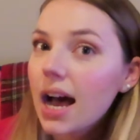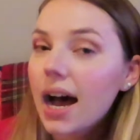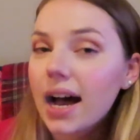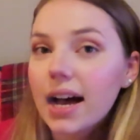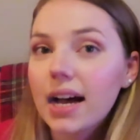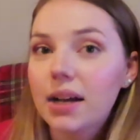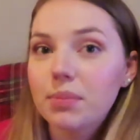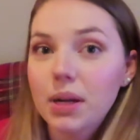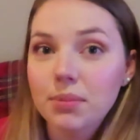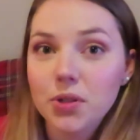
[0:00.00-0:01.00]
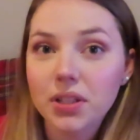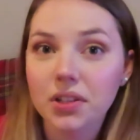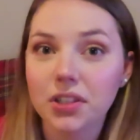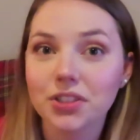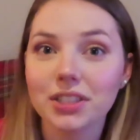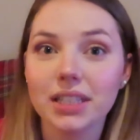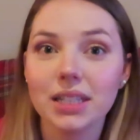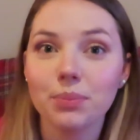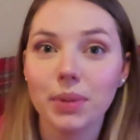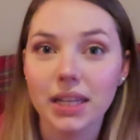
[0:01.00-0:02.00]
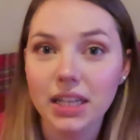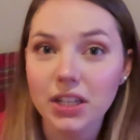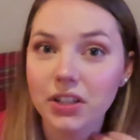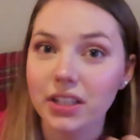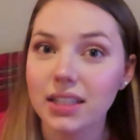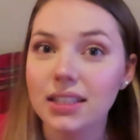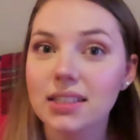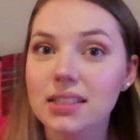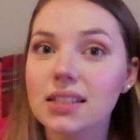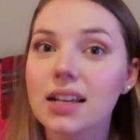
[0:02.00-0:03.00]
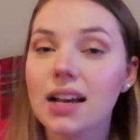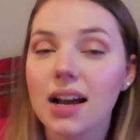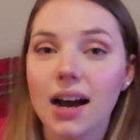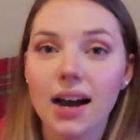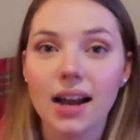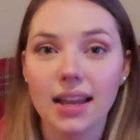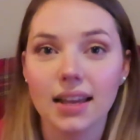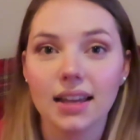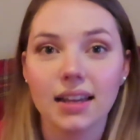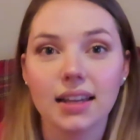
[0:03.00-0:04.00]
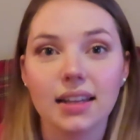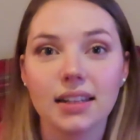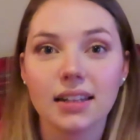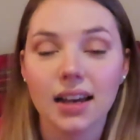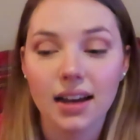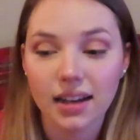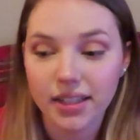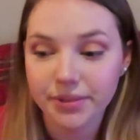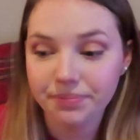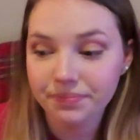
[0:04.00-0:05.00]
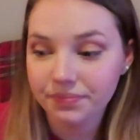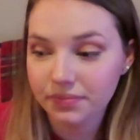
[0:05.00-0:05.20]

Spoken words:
Been up doing laundry, baking cookies, and